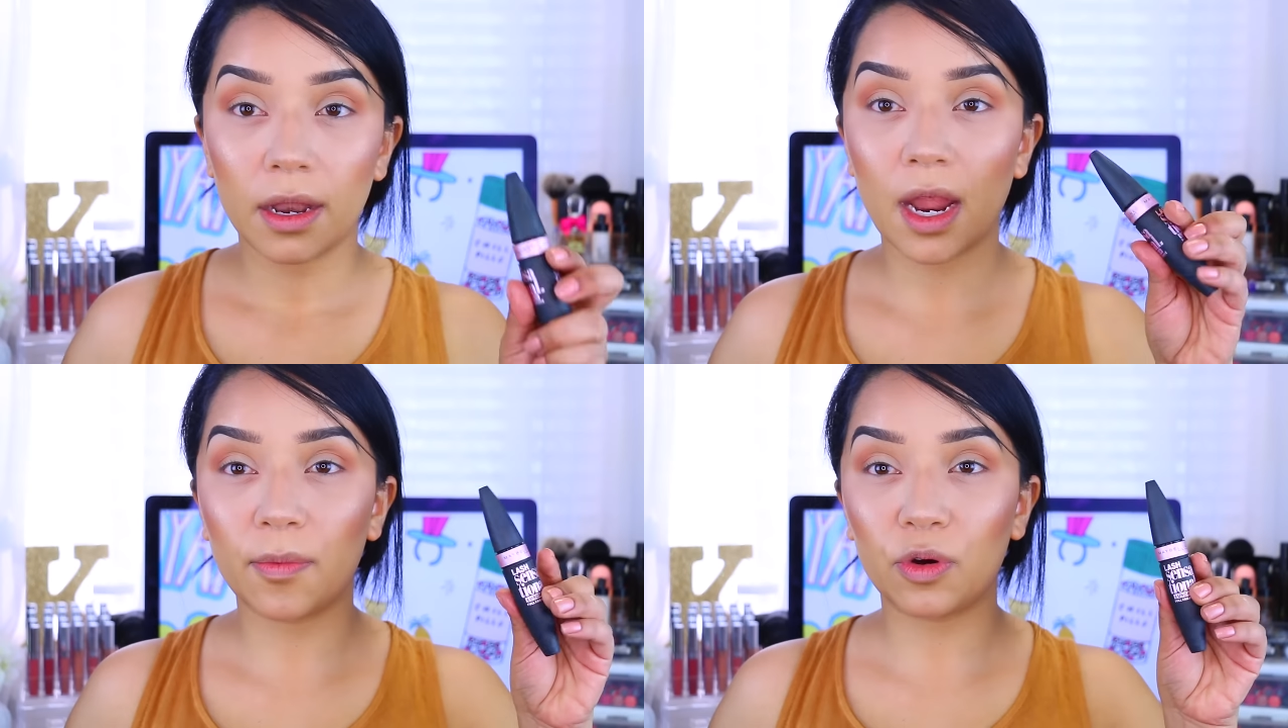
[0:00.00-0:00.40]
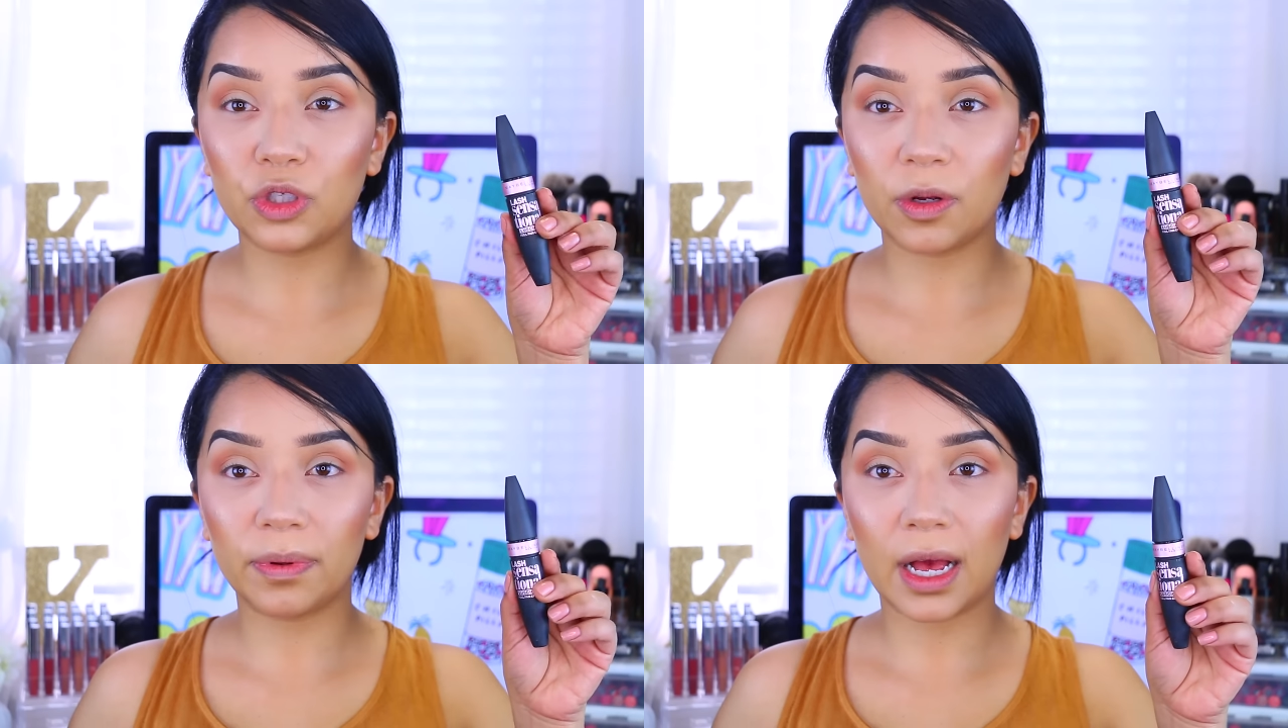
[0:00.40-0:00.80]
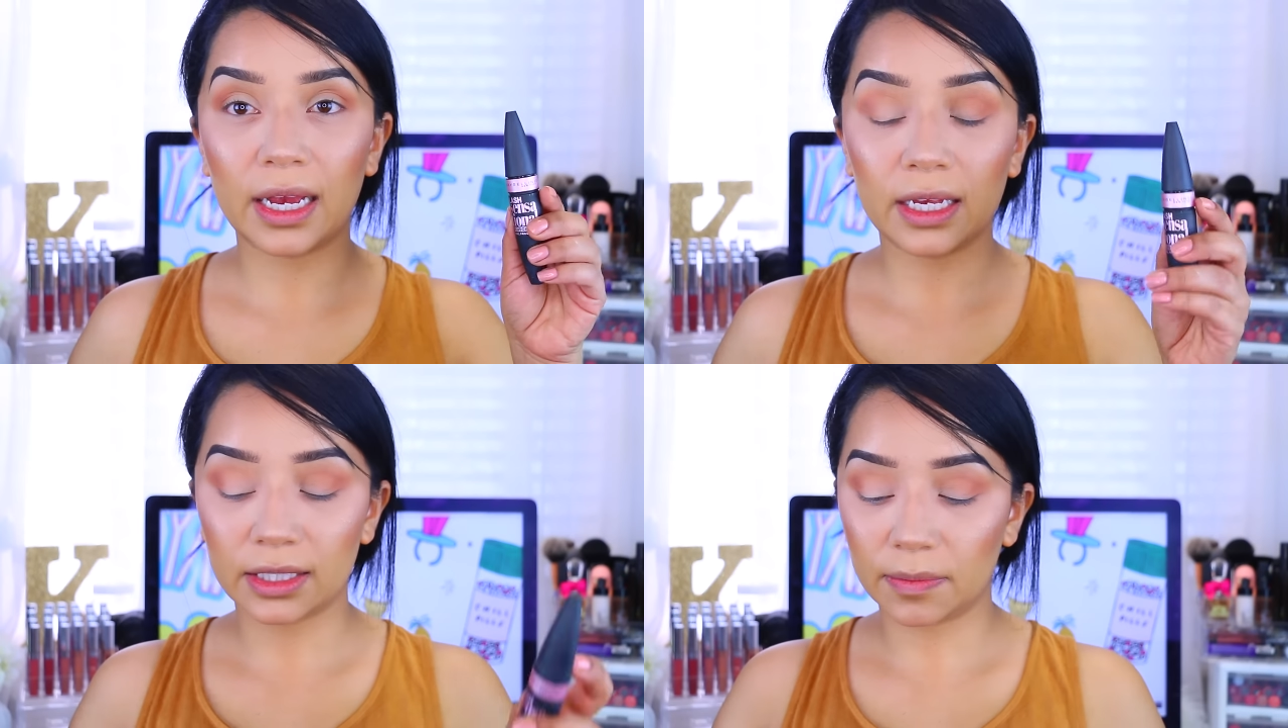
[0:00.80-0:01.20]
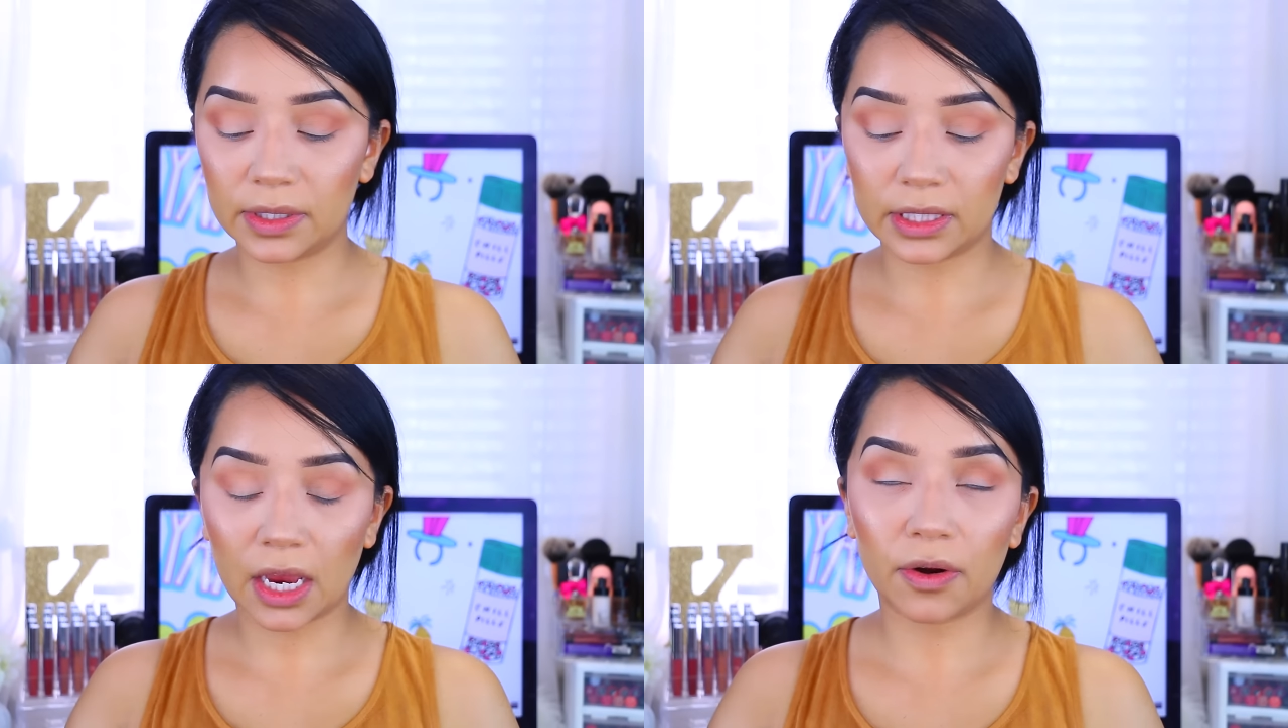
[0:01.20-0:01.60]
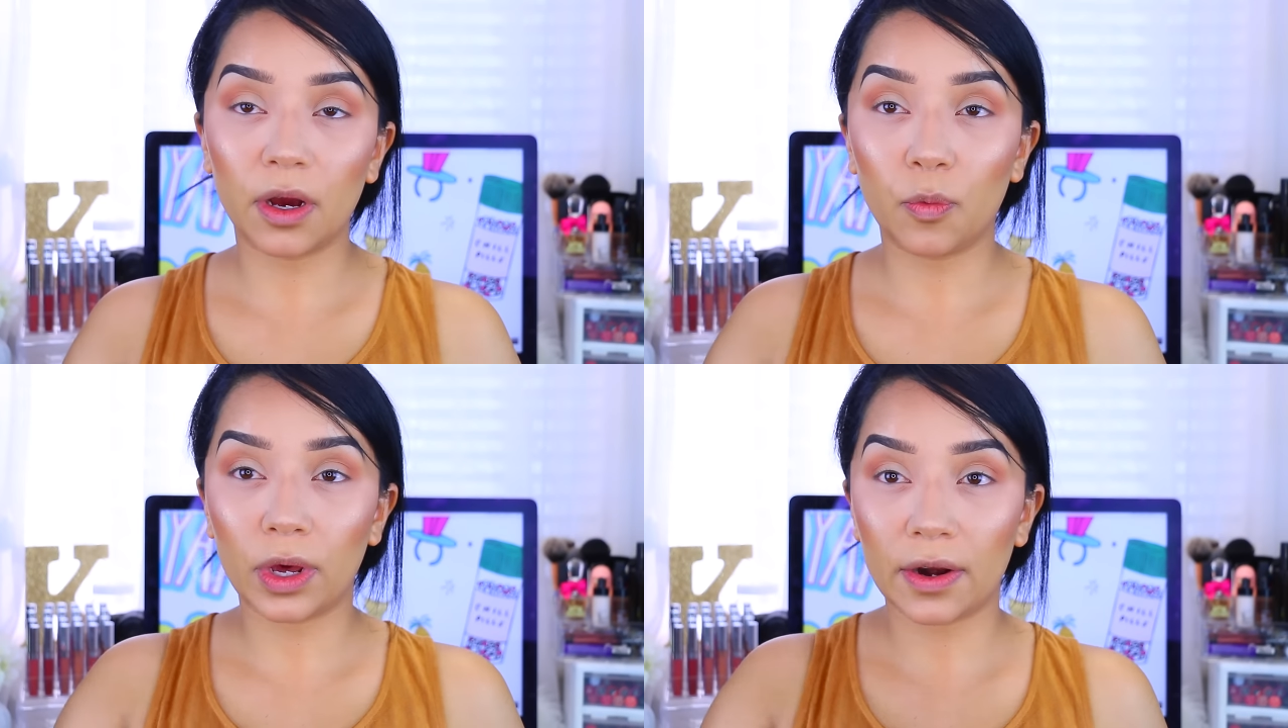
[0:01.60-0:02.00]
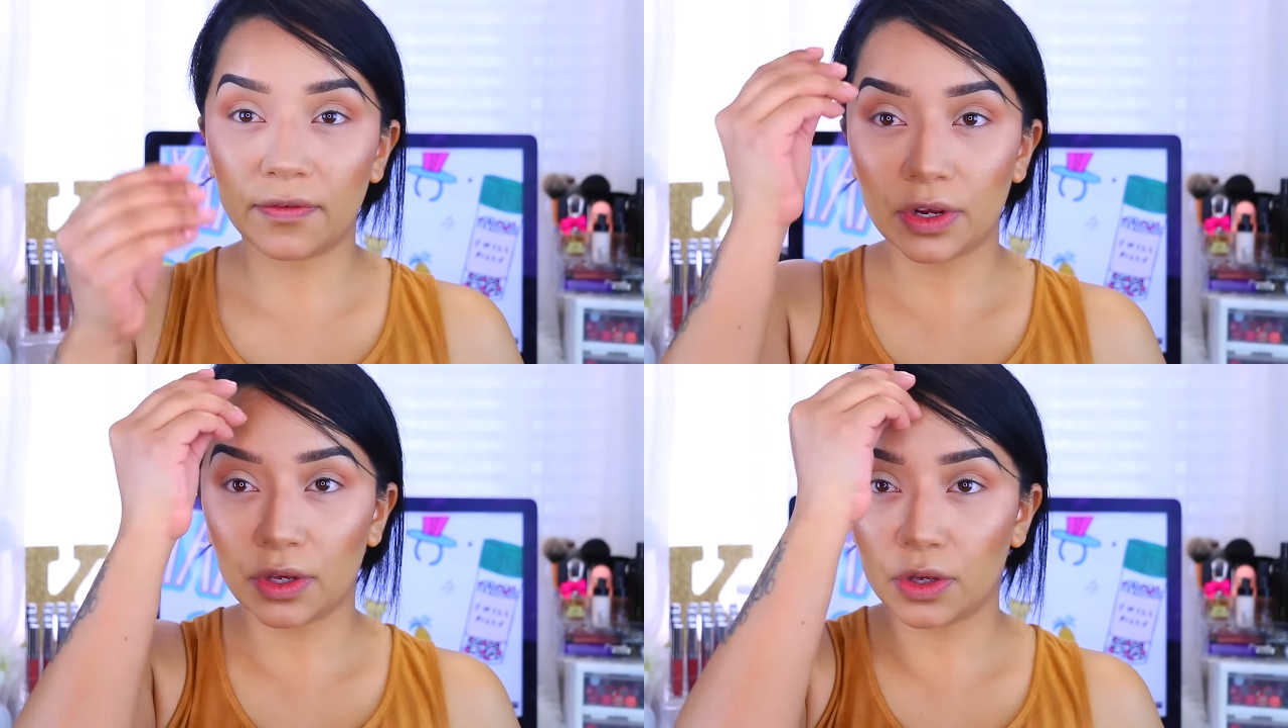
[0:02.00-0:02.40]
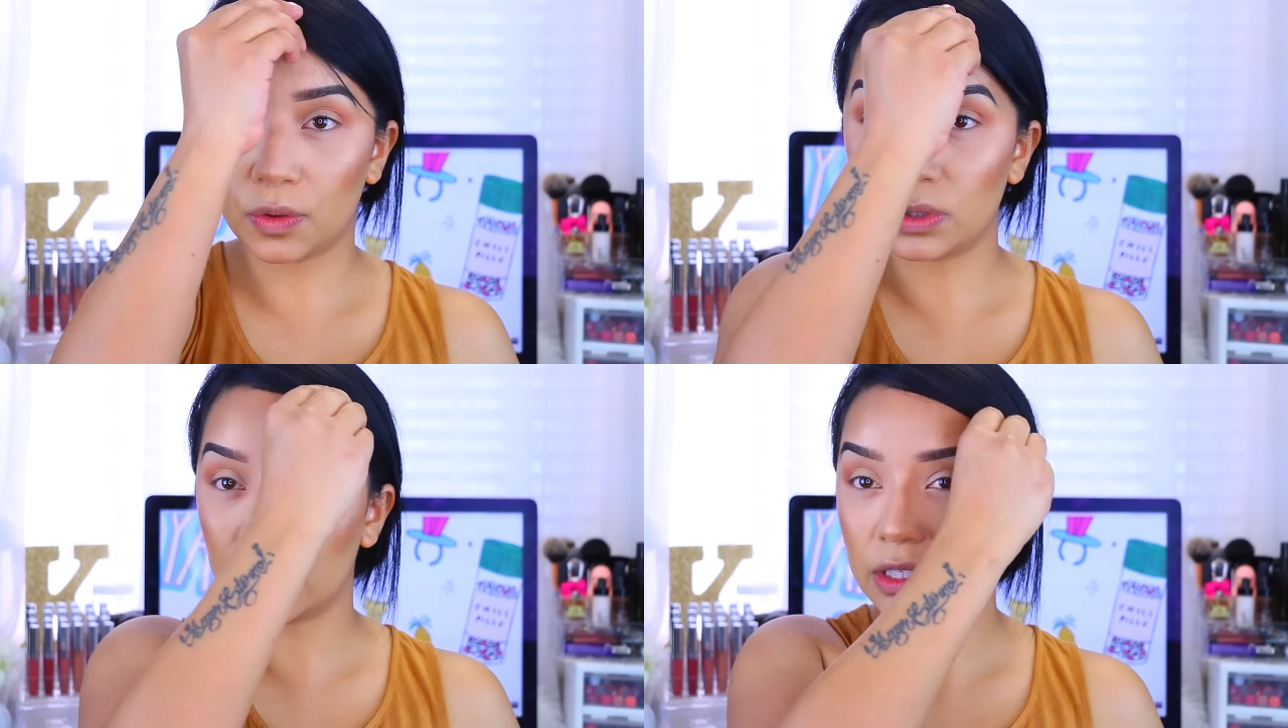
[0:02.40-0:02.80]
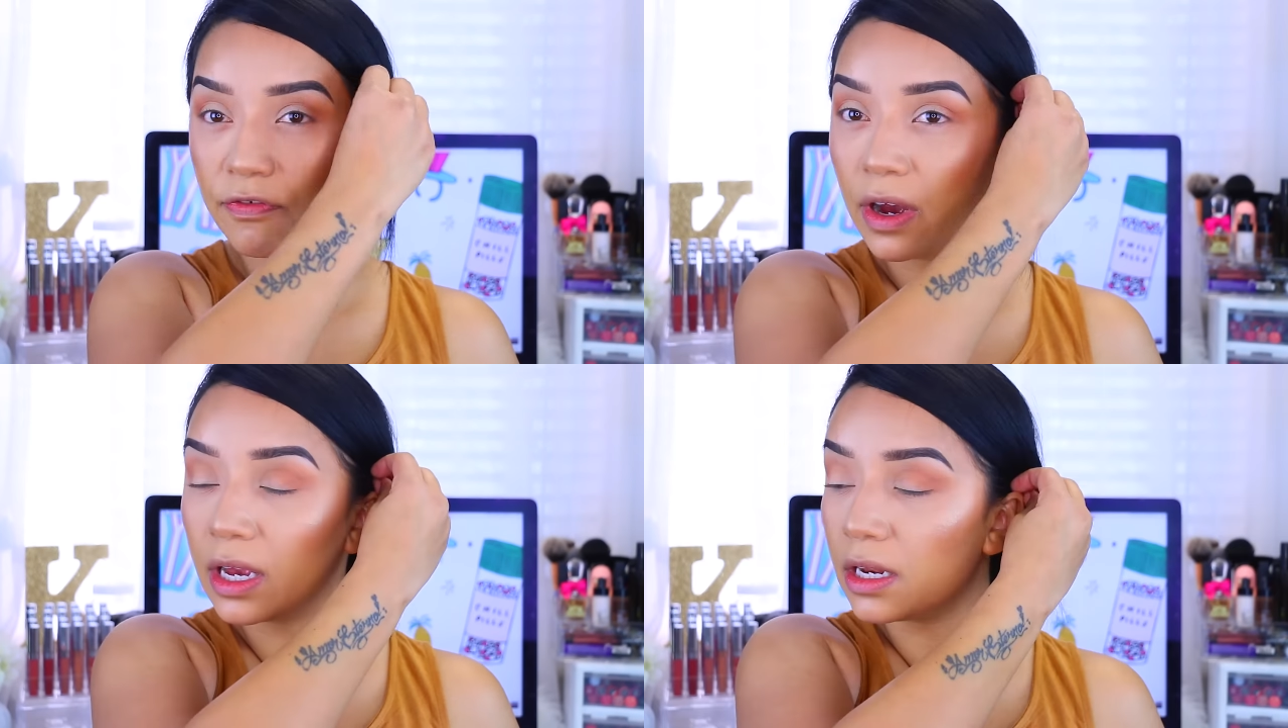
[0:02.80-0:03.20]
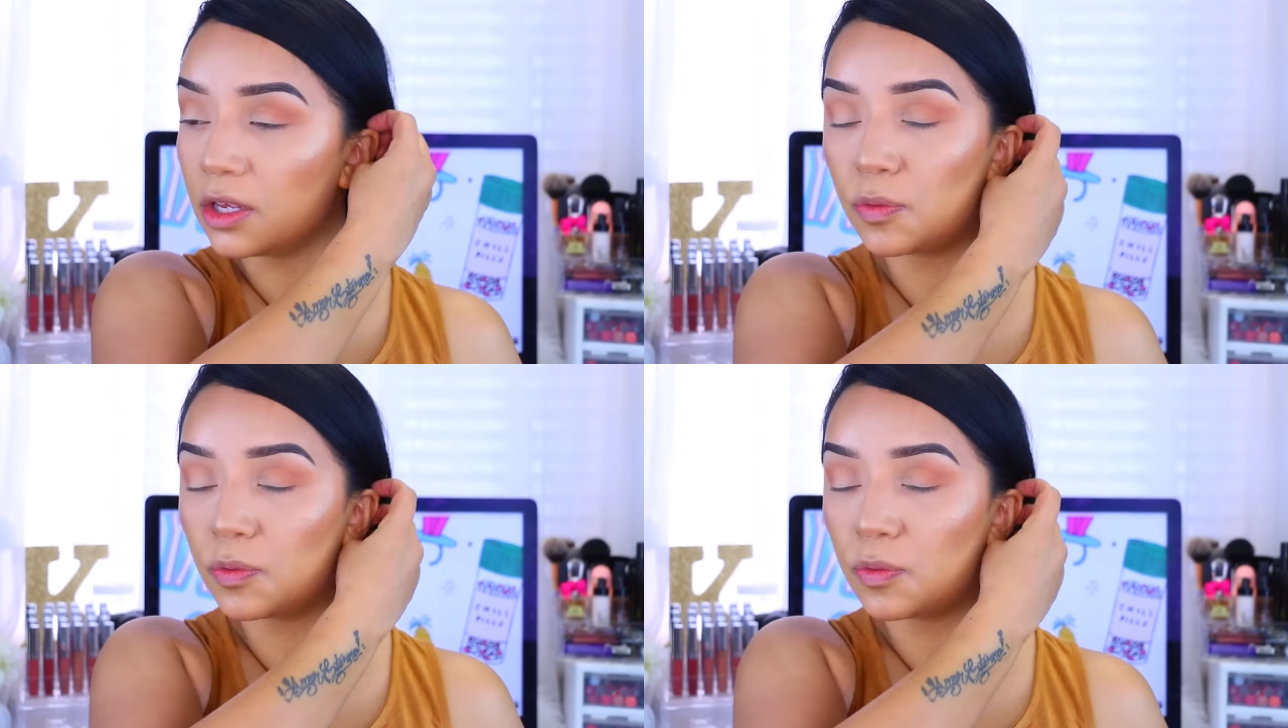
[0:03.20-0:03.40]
Now I'm going to apply some mascara. Whatever you use is fine.